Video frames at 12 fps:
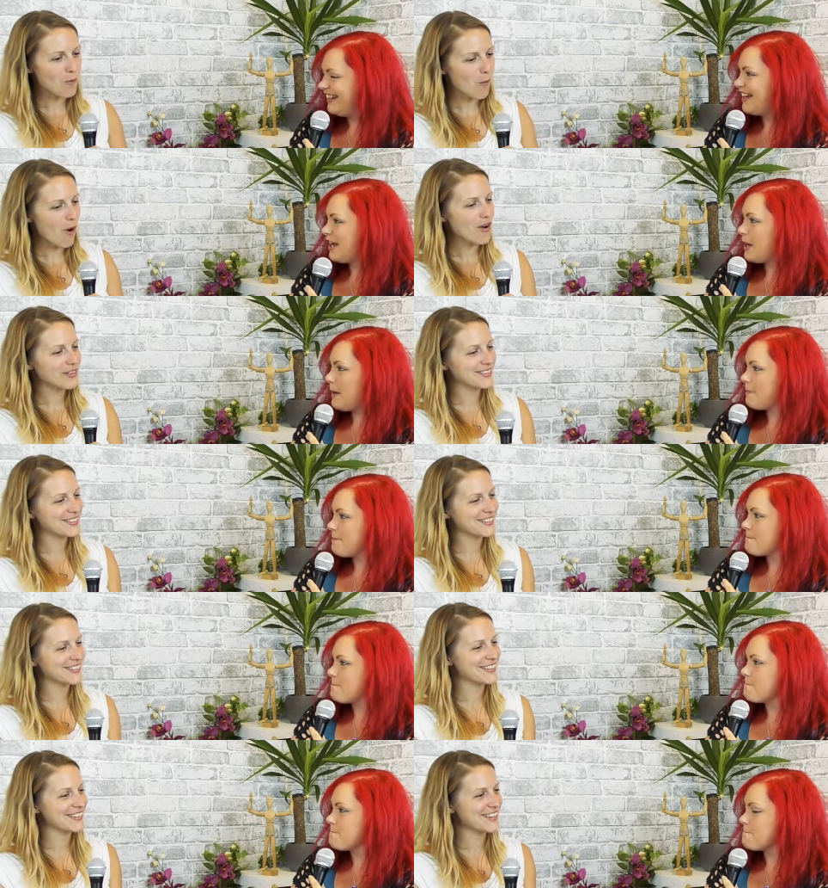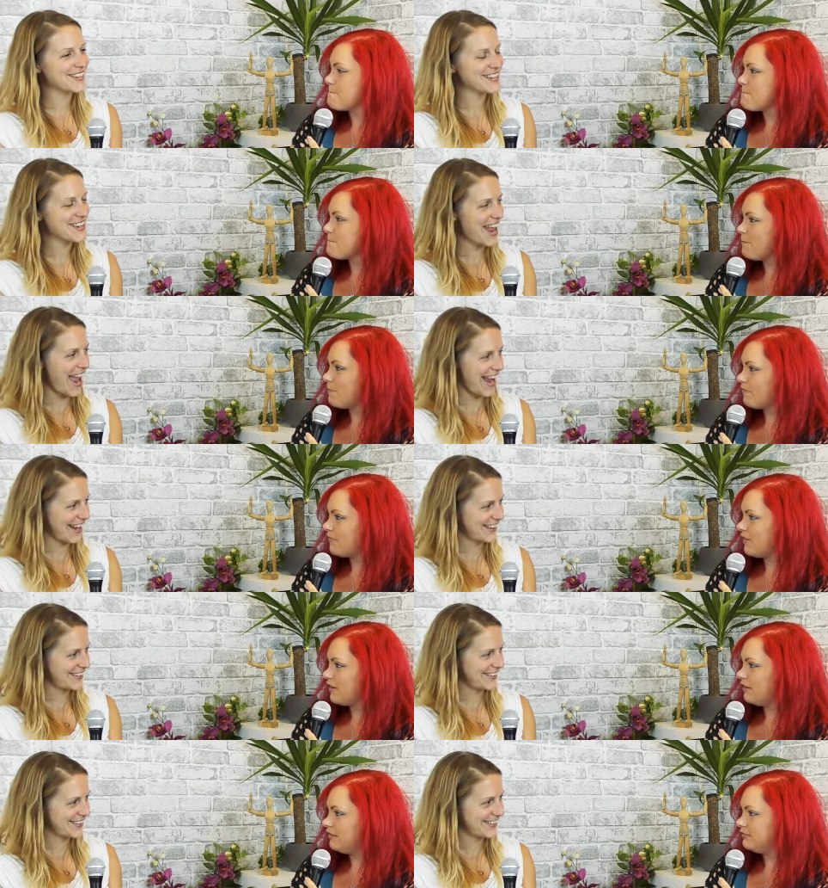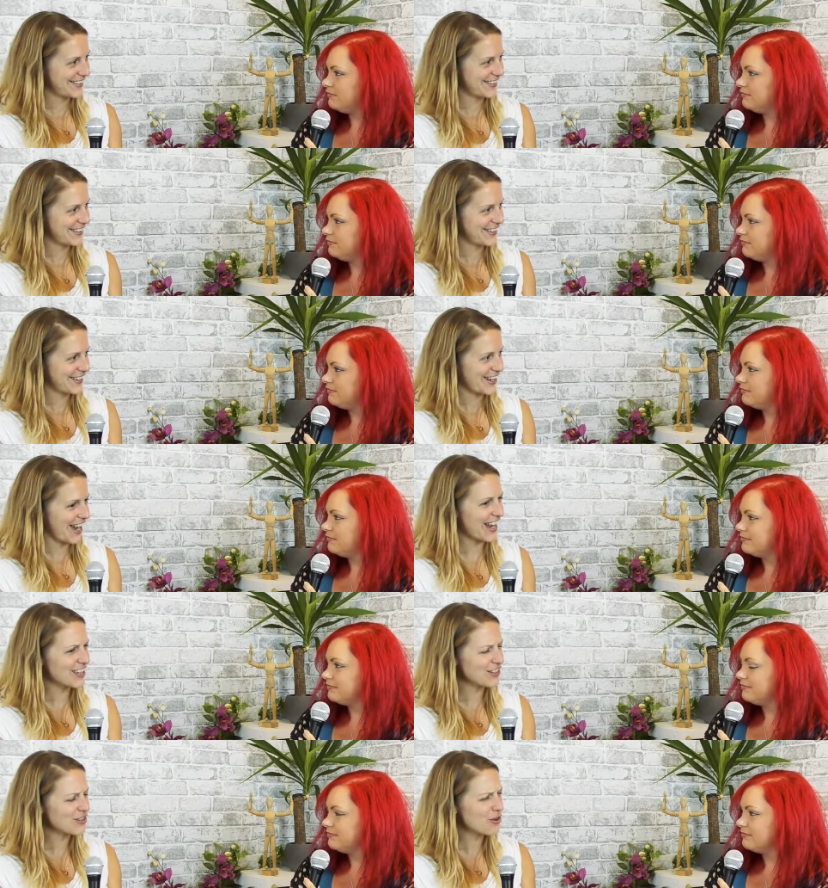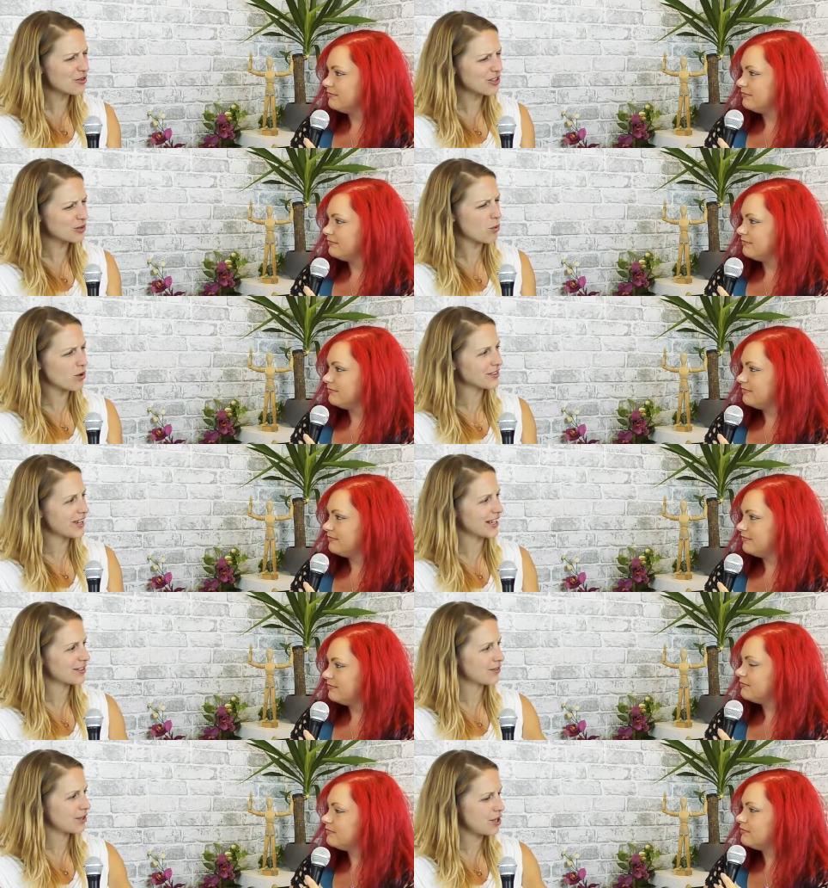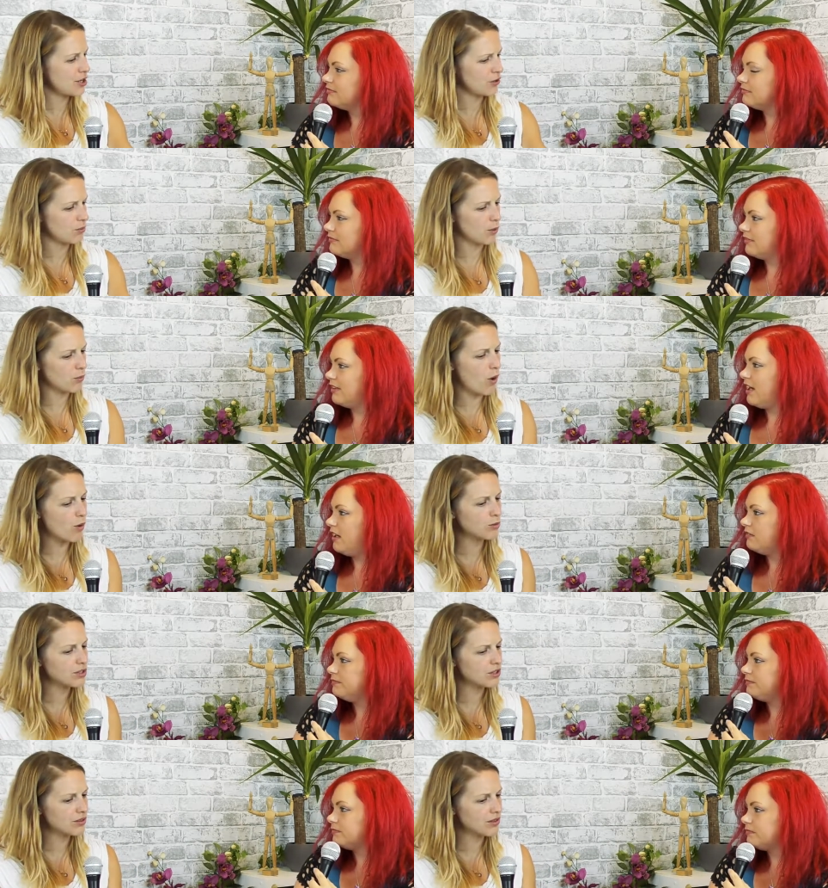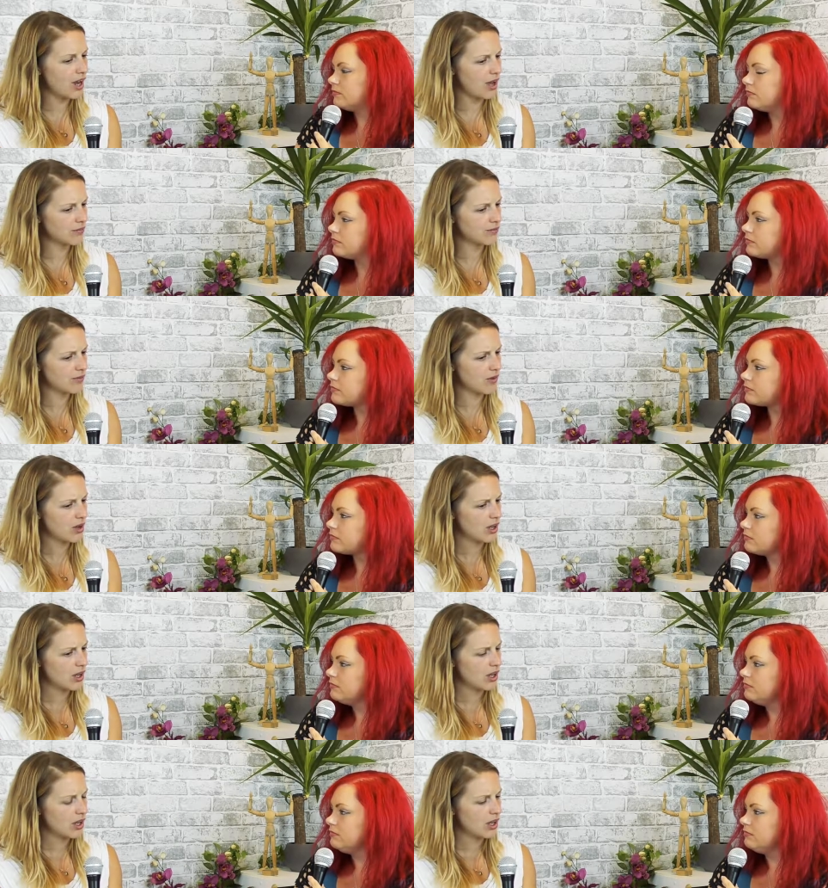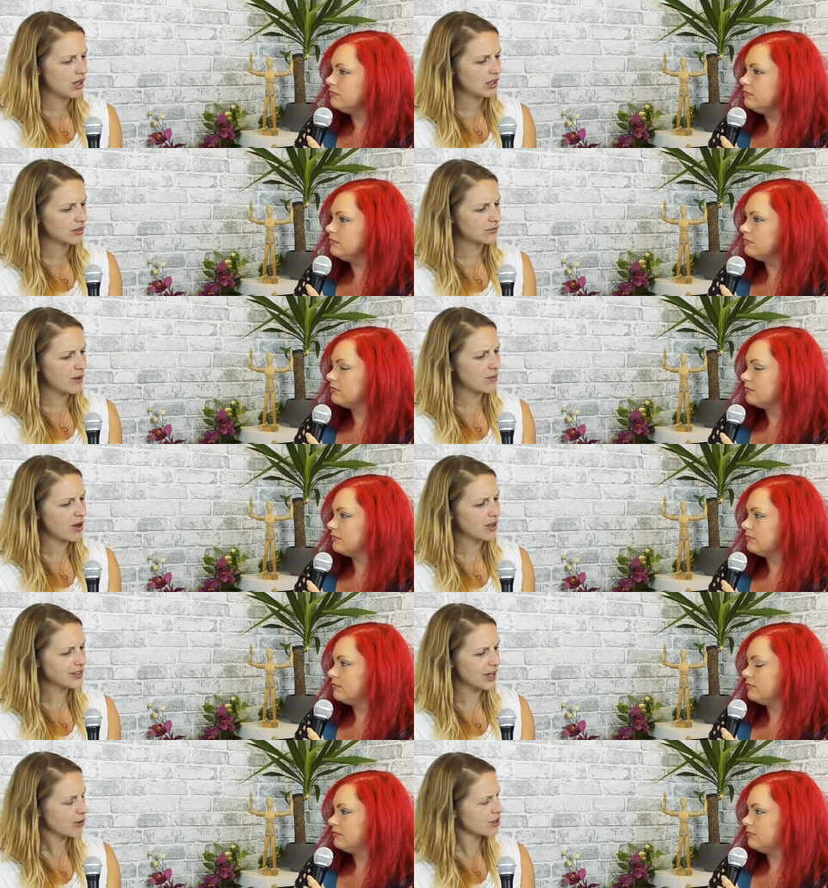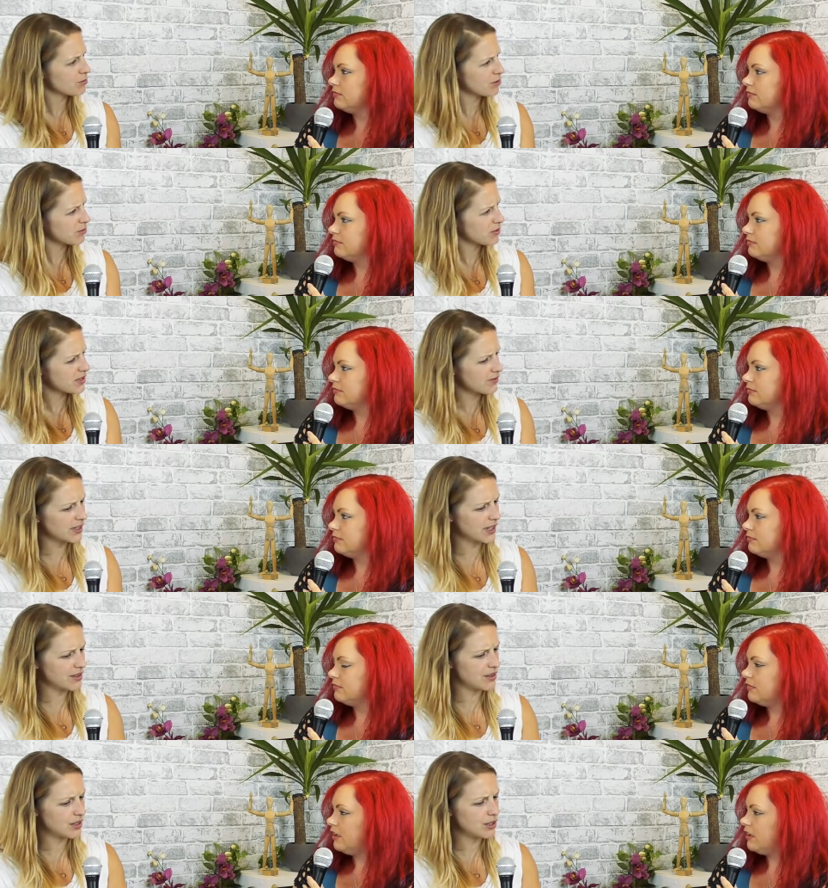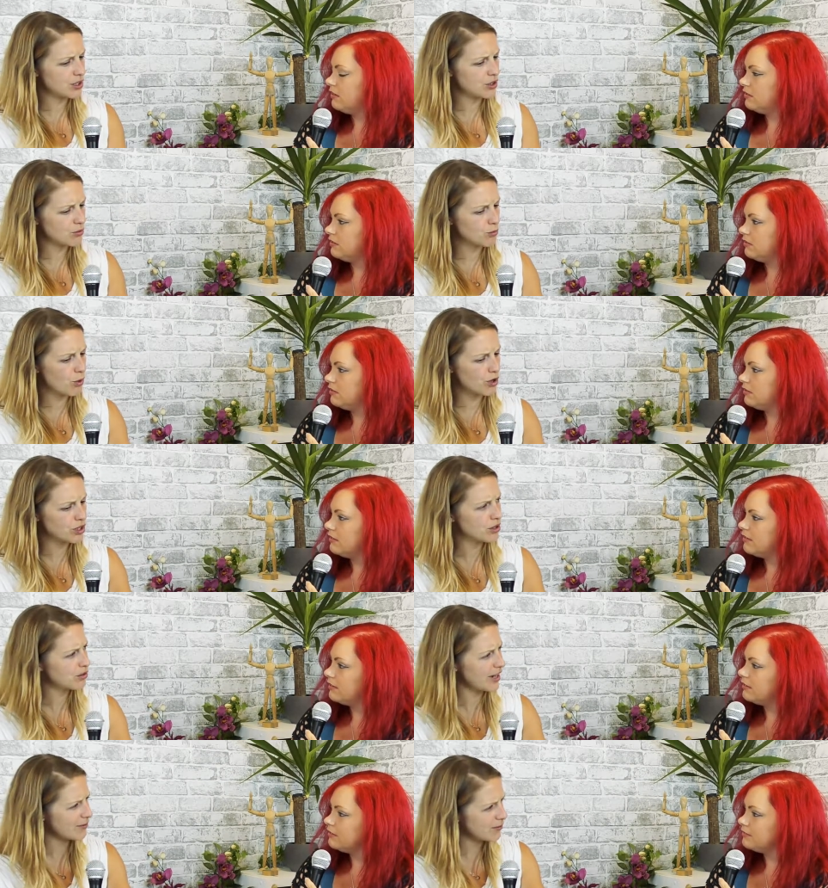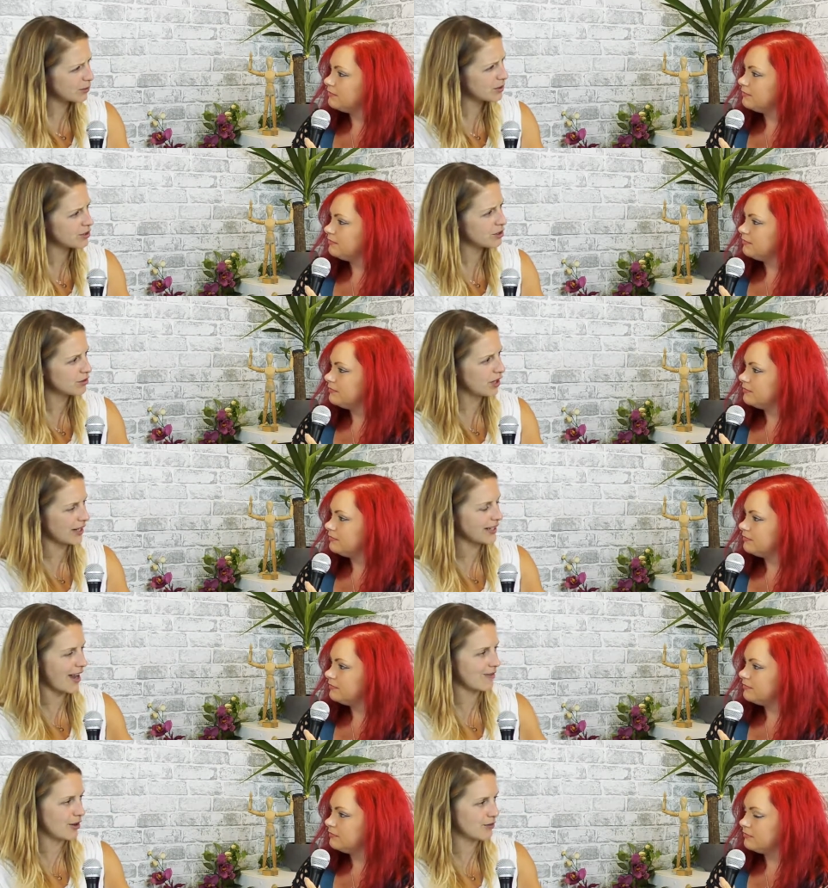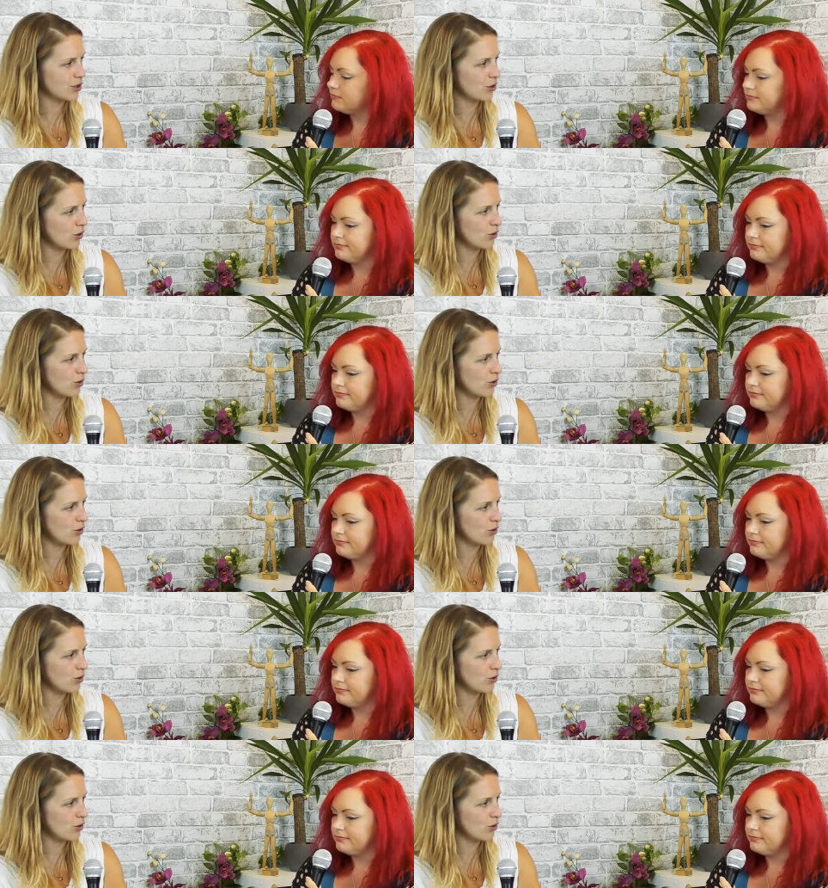Speaker 1: what's next? I guess not just what's next for you, but what yeah. would you love? Maybe I'll ask that question more specifically. That yeah. what you influence you'd like to have over your